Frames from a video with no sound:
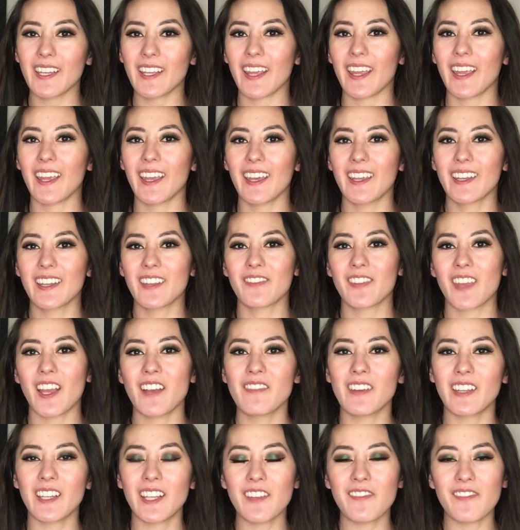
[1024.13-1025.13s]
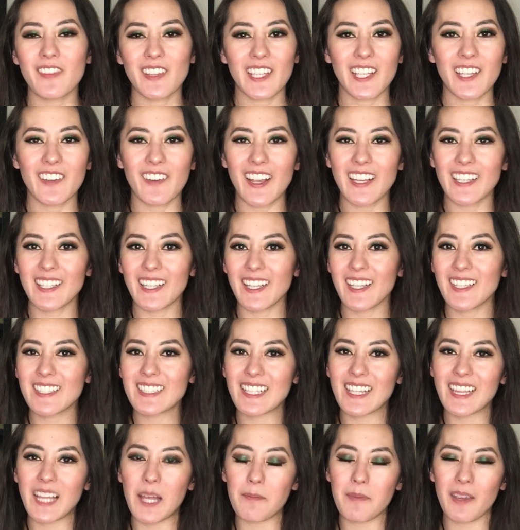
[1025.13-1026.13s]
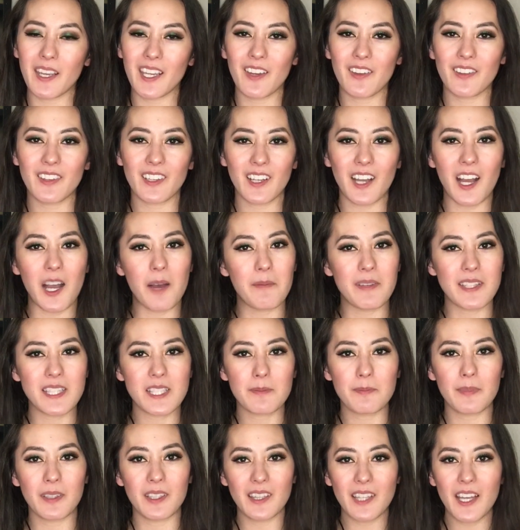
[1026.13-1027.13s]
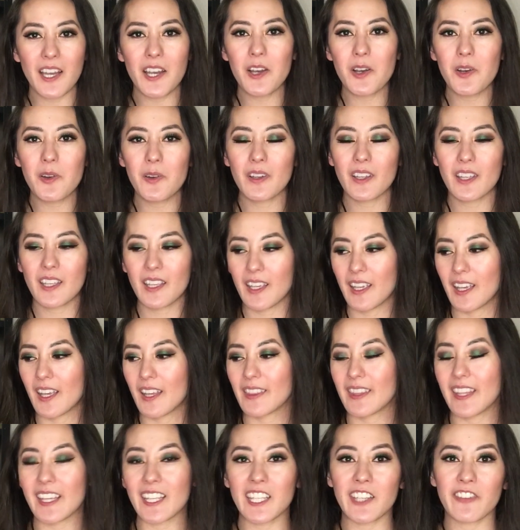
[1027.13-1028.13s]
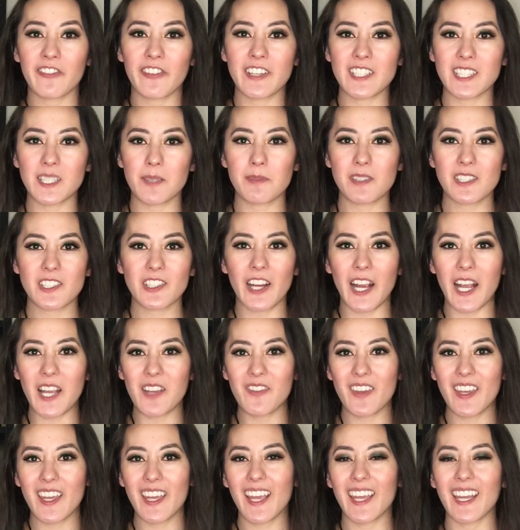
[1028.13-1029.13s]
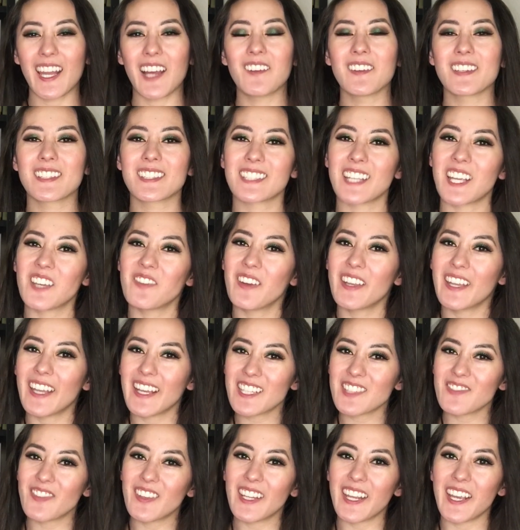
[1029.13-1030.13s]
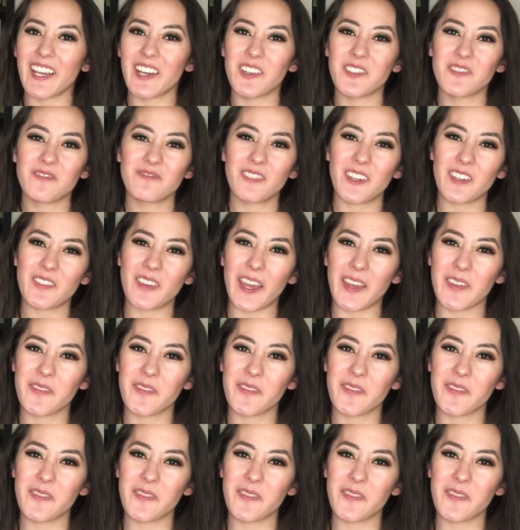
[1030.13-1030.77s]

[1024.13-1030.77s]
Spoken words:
and if you have any video ideas, let me know in the comments below. Thank you for subscribing, and I will see you in my next video. Bye bye.